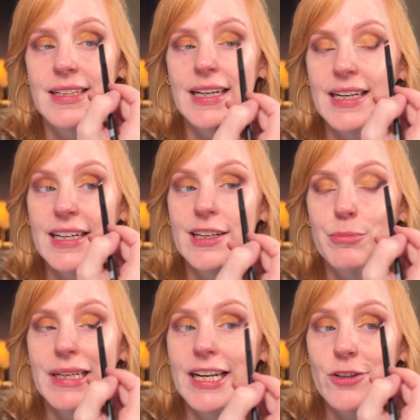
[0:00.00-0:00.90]

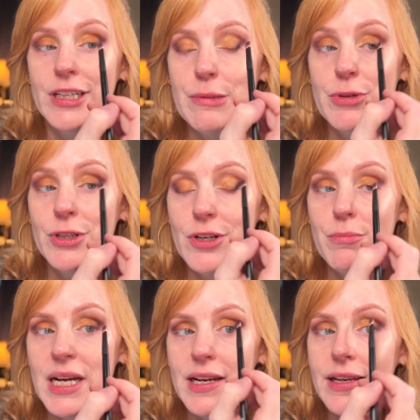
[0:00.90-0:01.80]
But I'd already put on
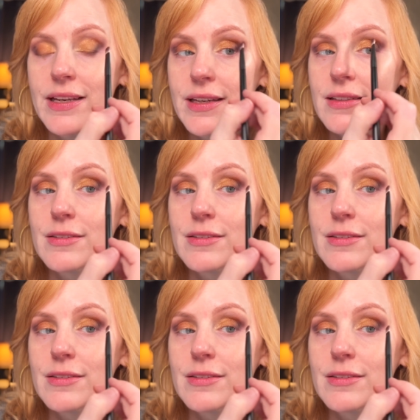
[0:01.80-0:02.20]
my